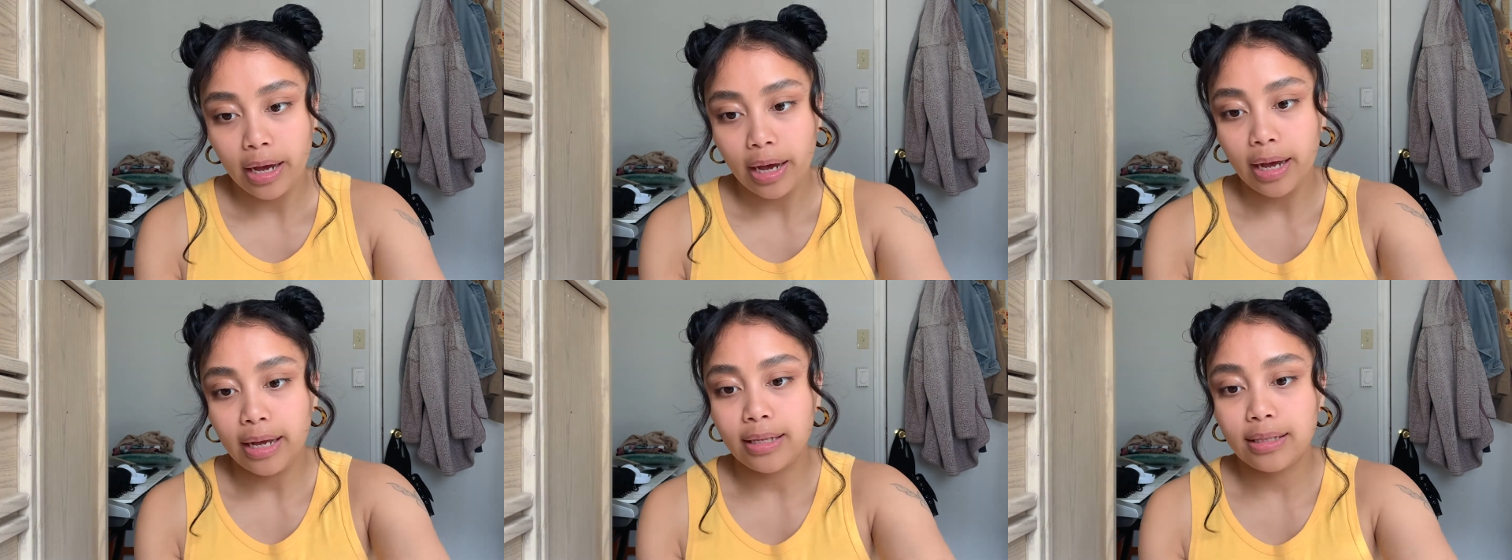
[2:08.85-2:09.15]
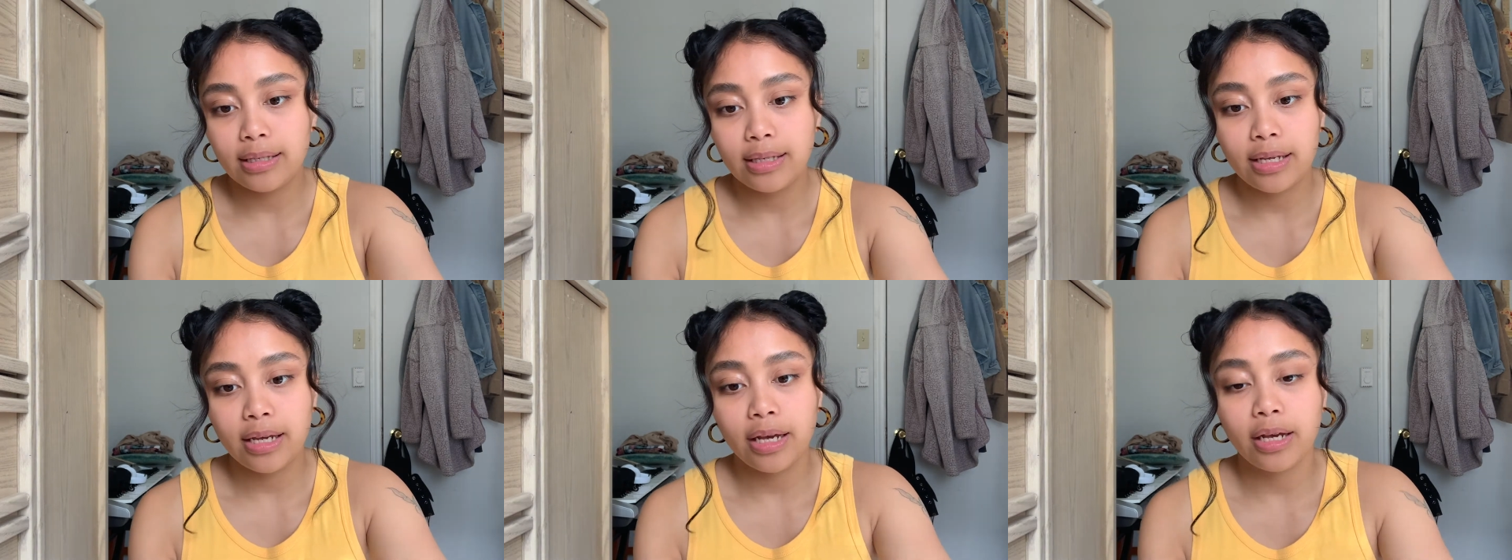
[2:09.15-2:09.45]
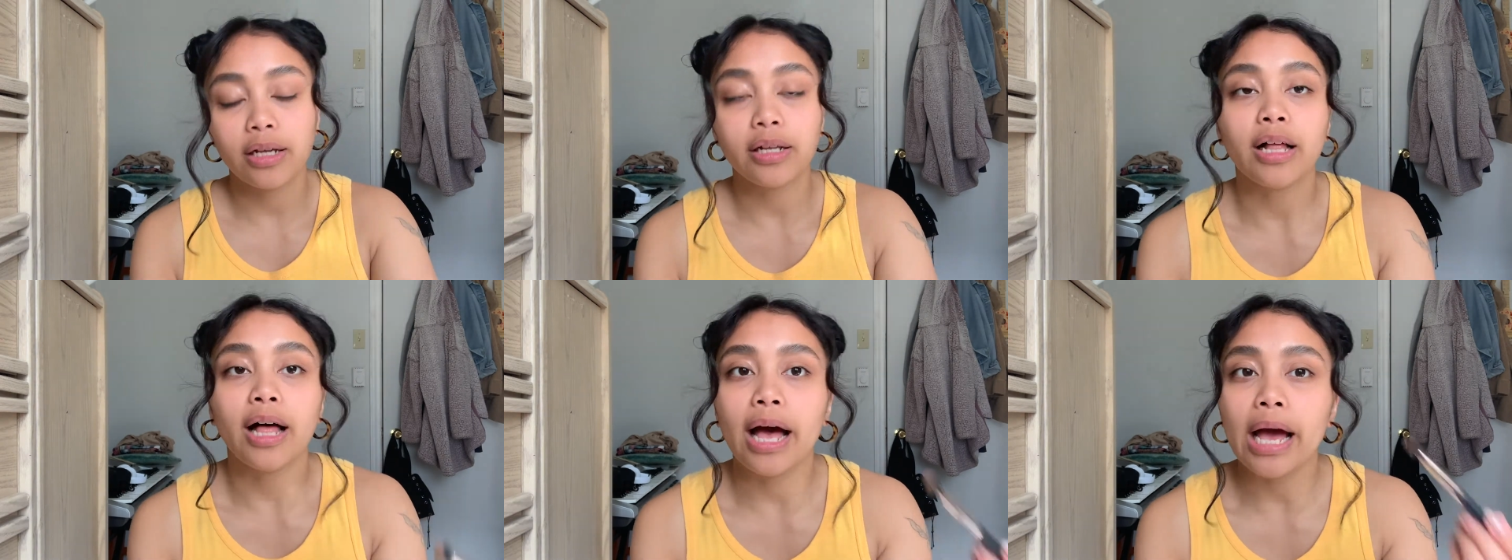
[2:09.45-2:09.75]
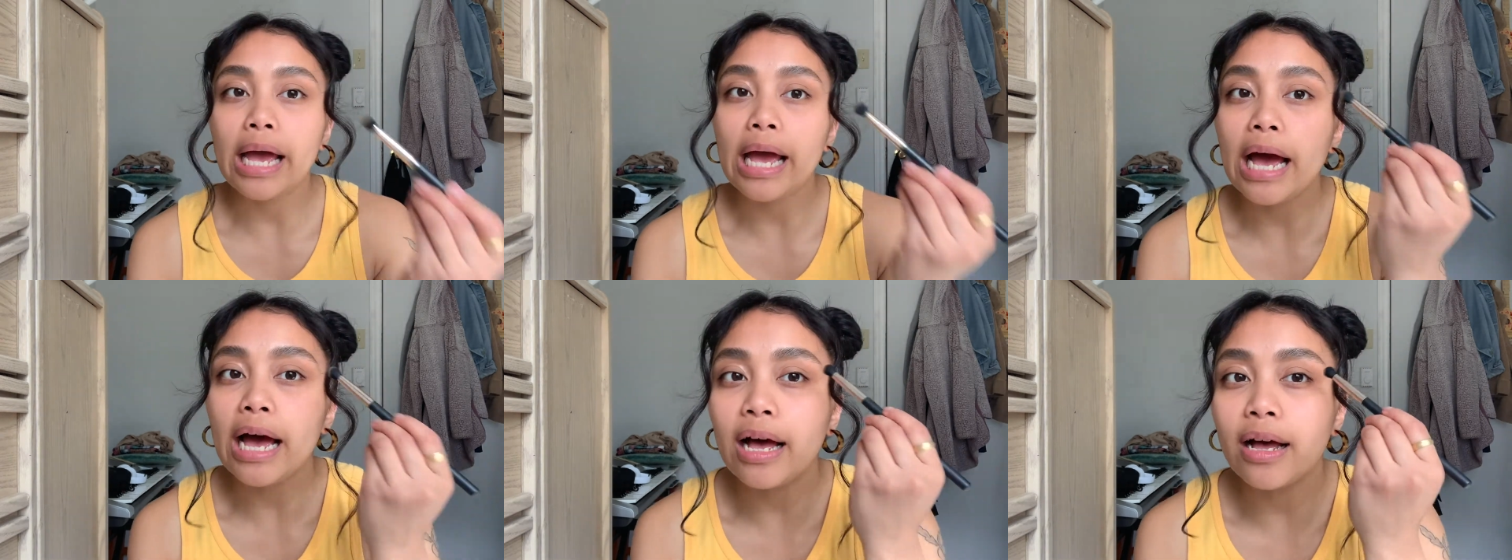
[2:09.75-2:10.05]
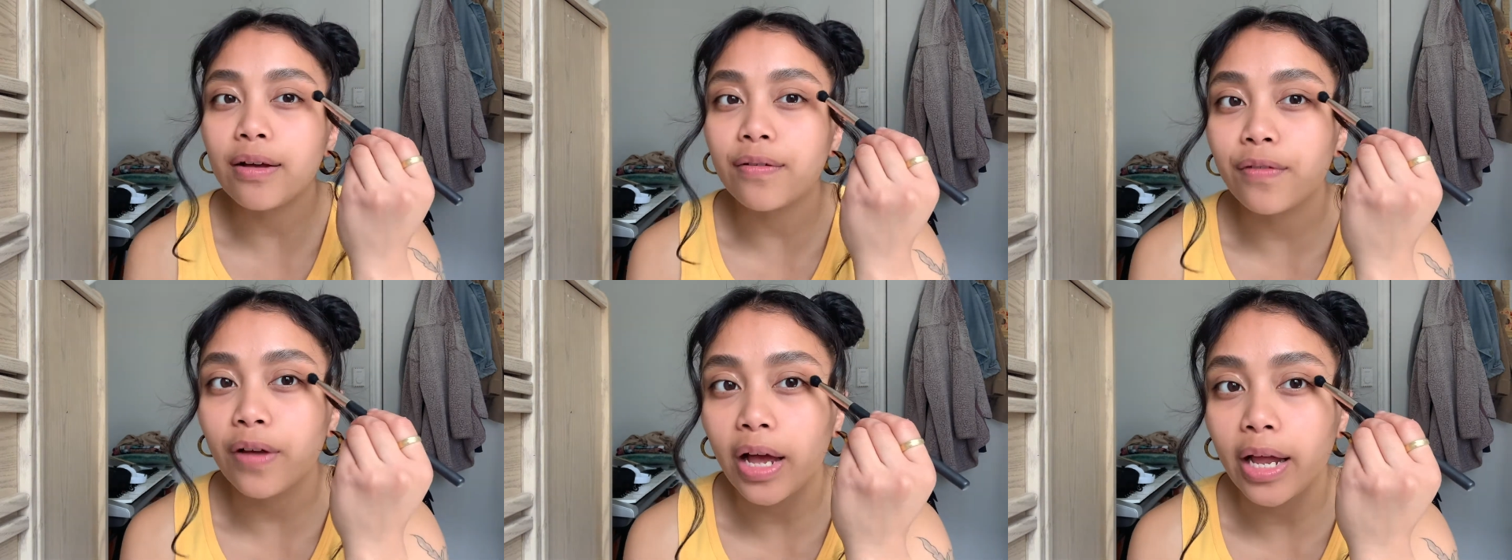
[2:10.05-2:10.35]
until I
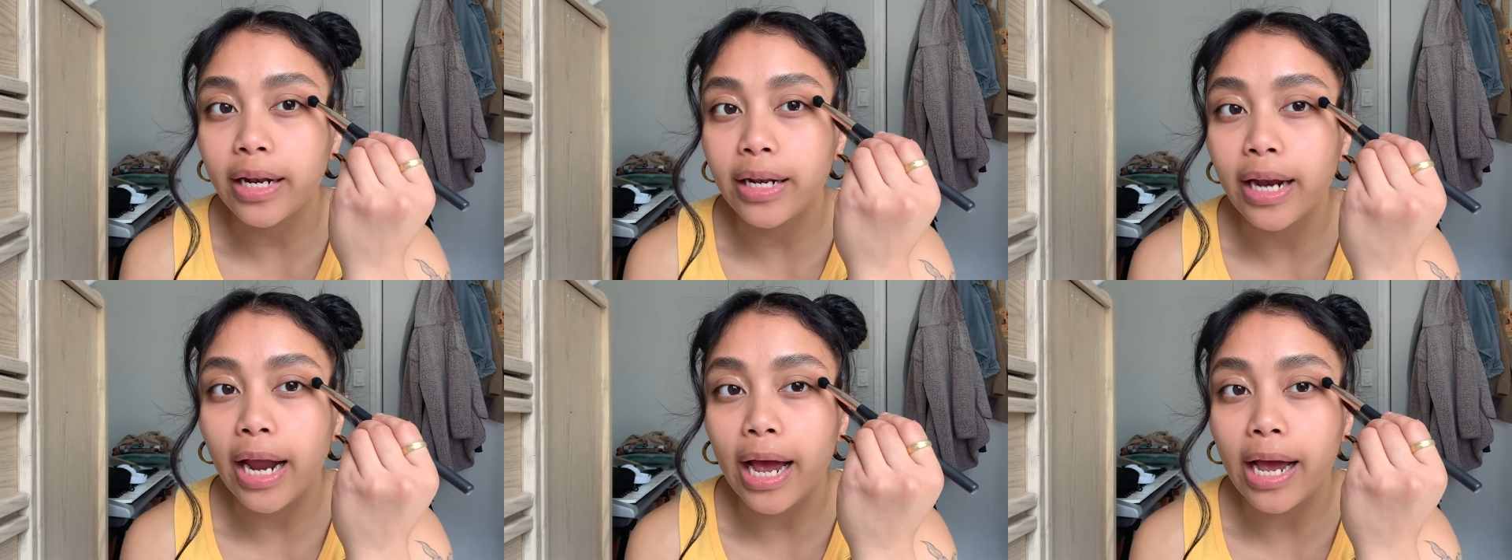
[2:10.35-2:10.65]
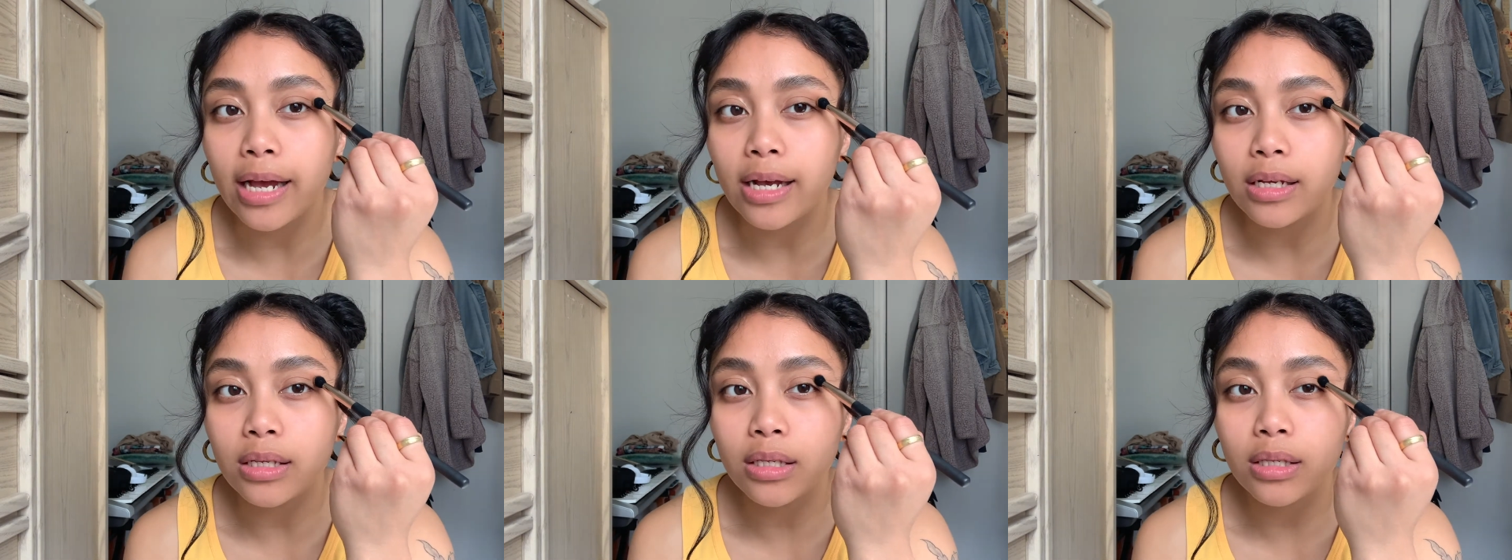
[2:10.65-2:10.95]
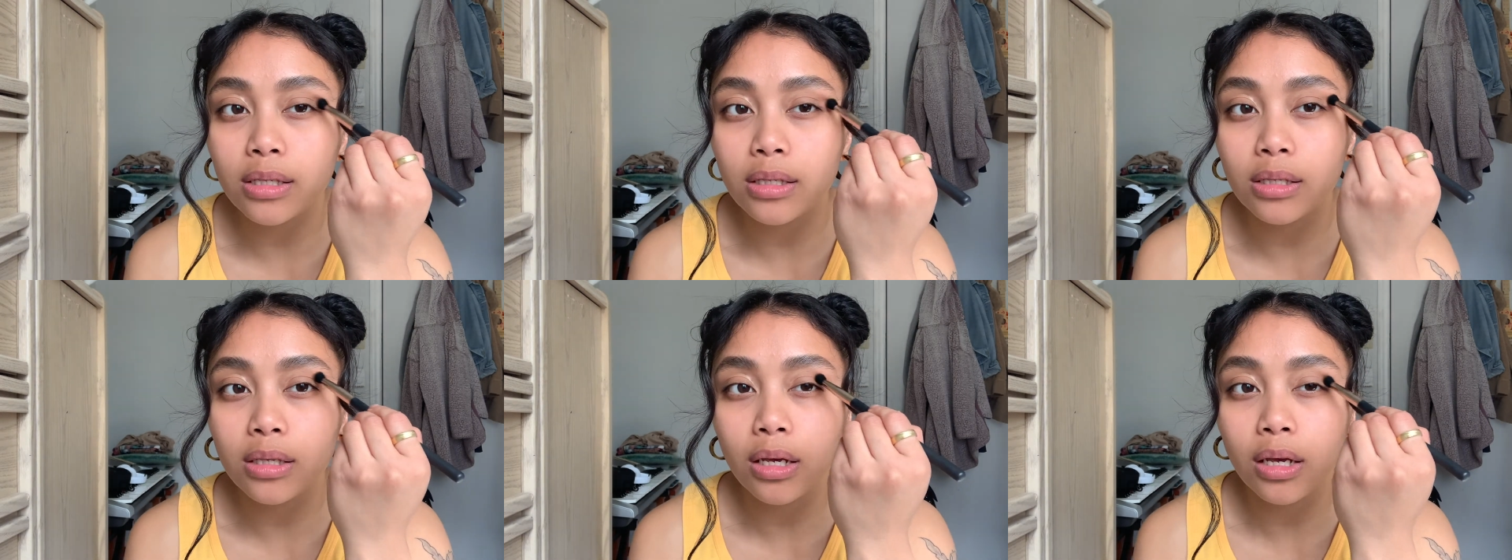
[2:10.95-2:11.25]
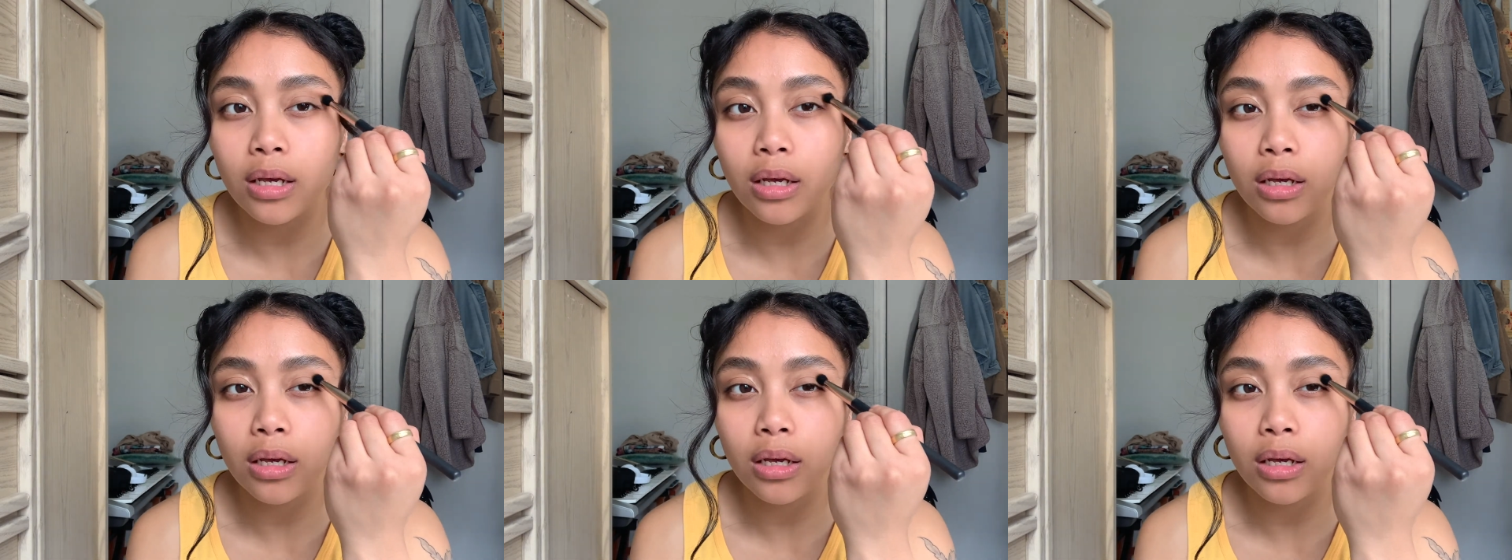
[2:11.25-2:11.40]
have a nice